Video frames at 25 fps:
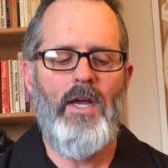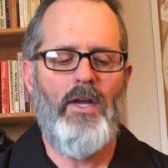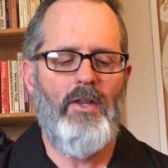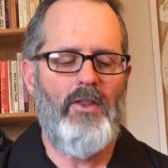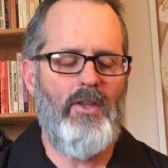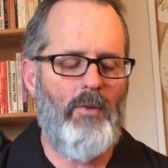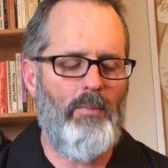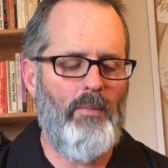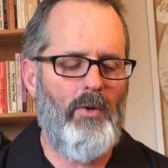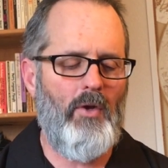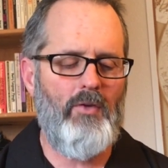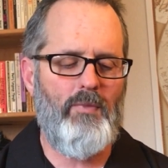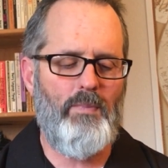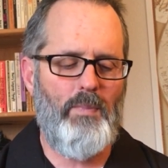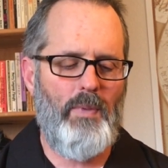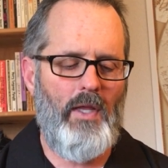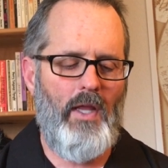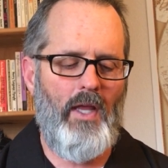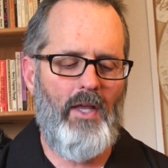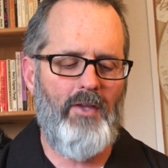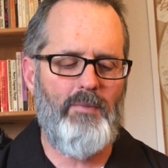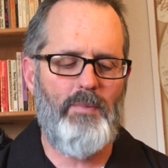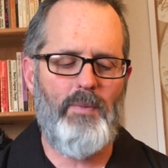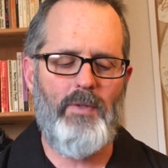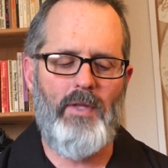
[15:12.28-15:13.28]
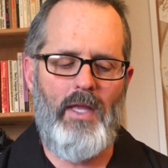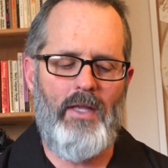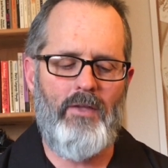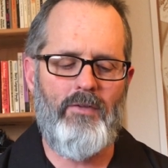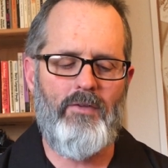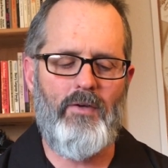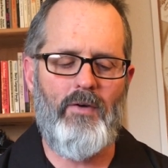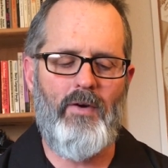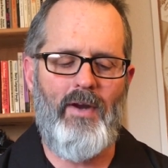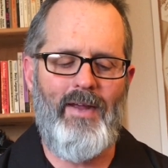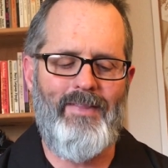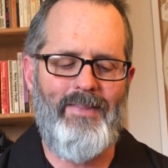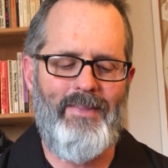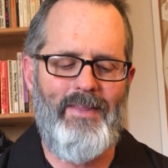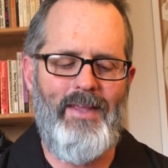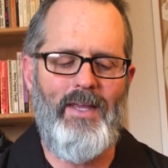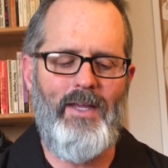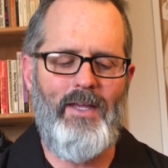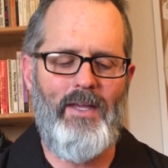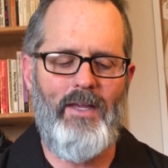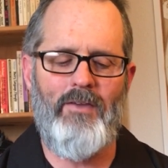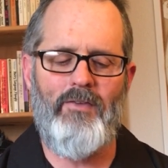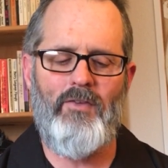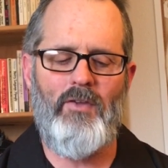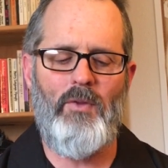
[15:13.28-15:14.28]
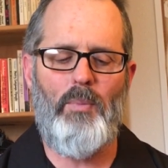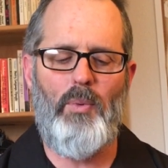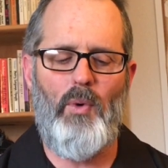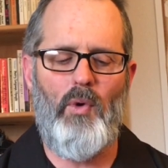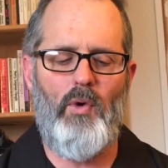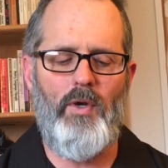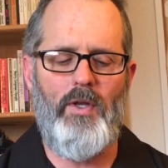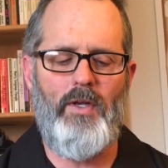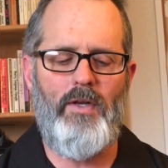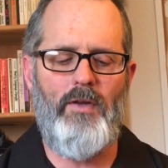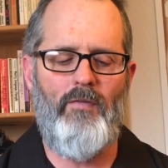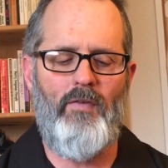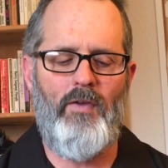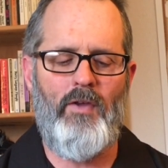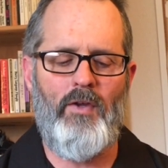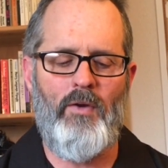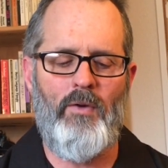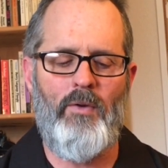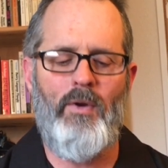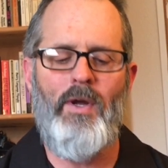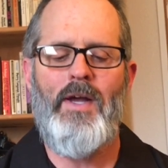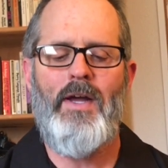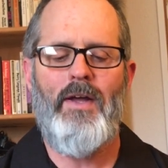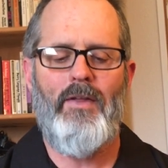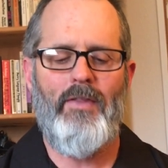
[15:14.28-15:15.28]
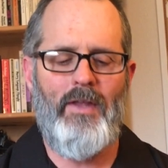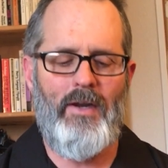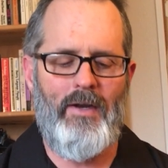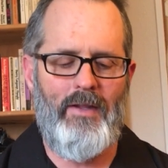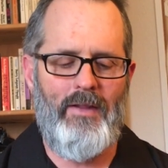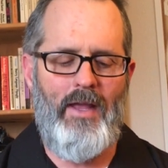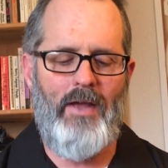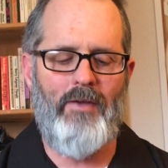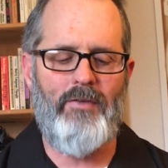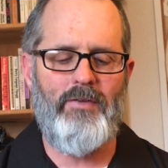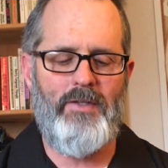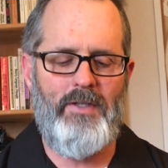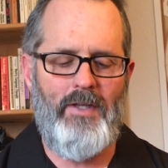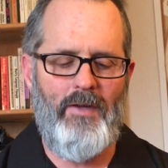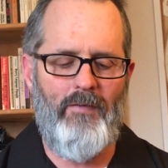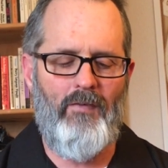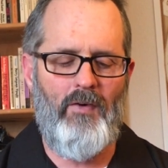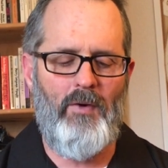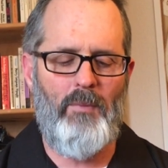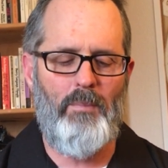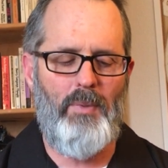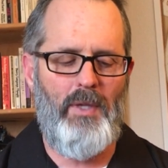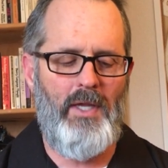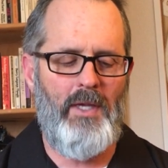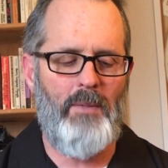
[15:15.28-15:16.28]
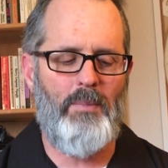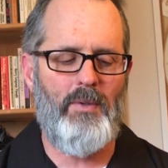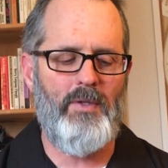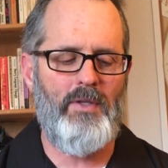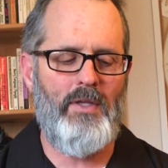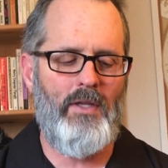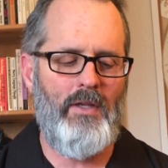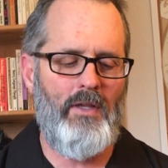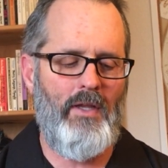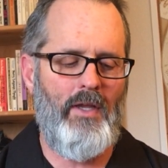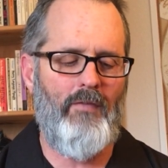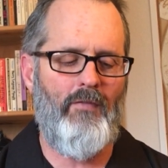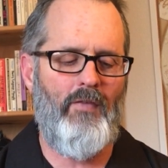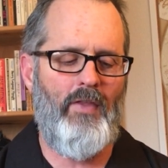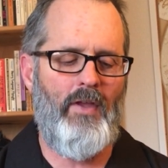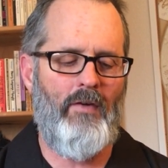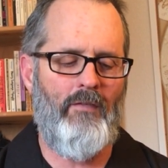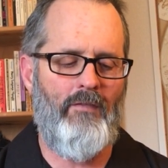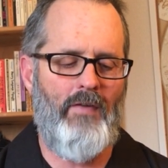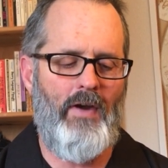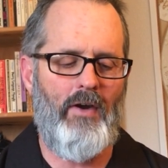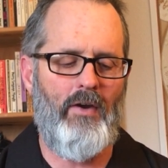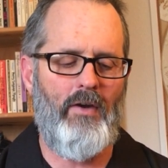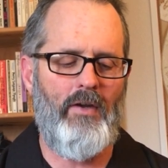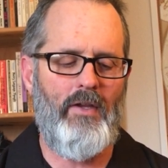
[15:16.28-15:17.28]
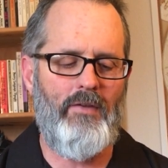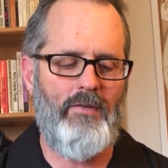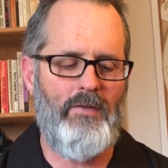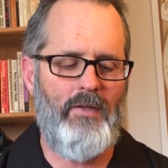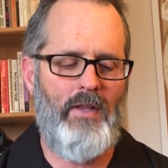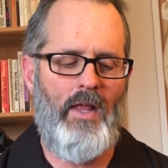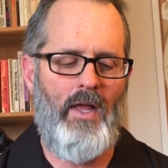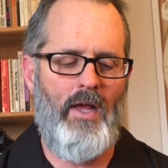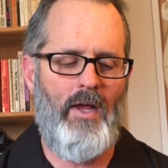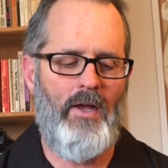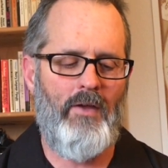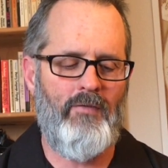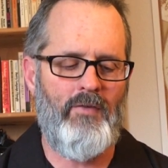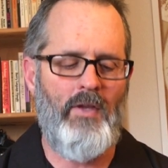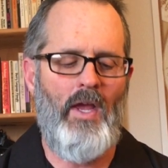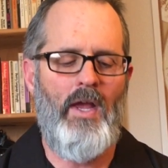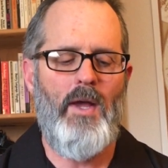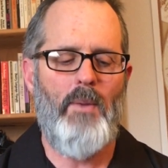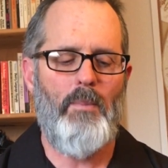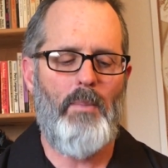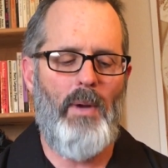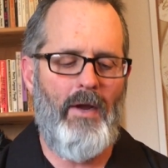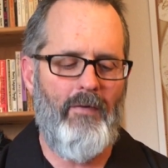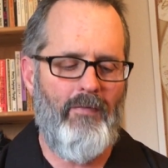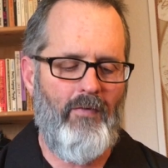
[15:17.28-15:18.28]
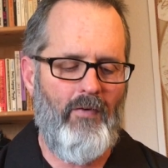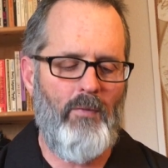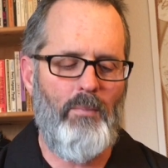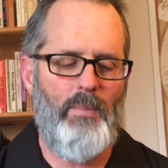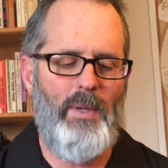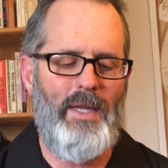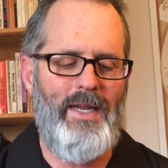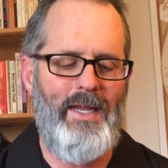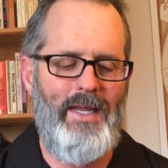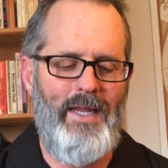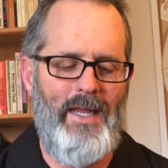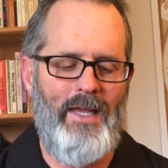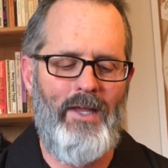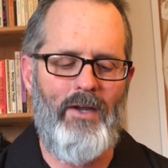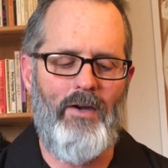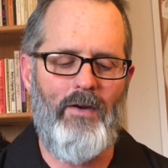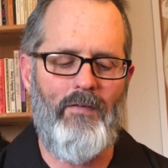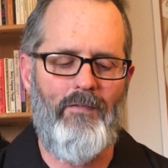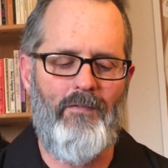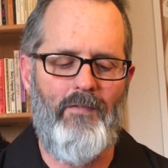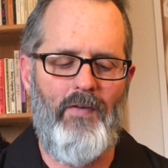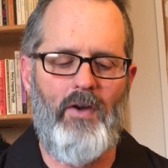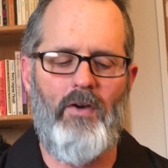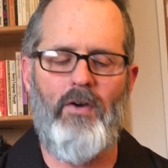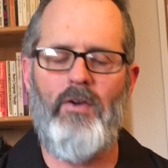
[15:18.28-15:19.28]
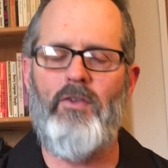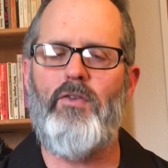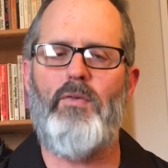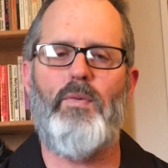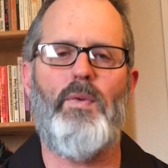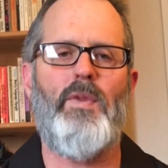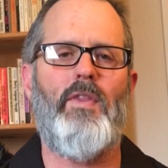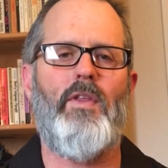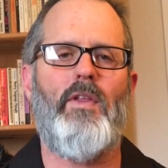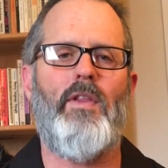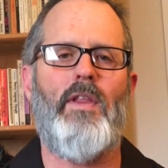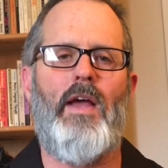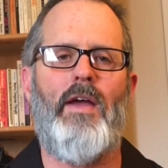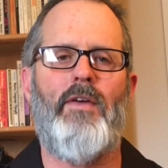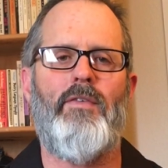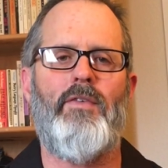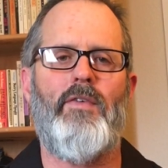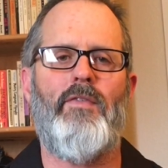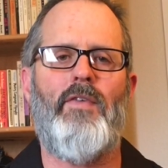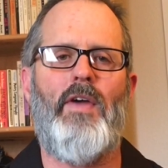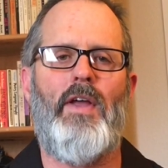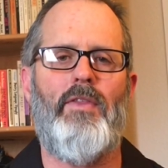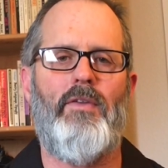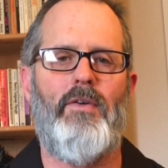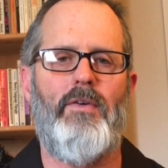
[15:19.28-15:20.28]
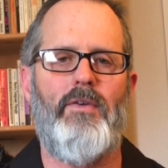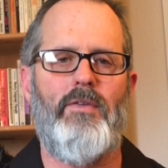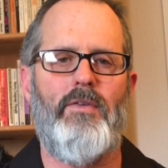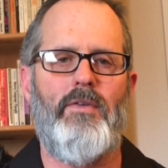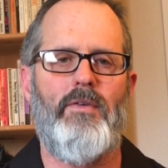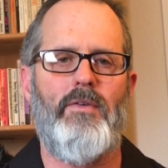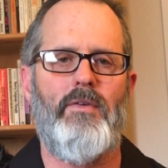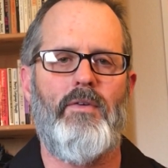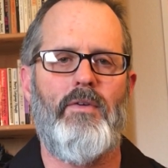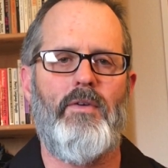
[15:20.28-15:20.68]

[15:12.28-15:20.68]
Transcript: The most plausible answer, I think, is the point of view that allows different people to live their various lives by forbidding interference with the lives of others.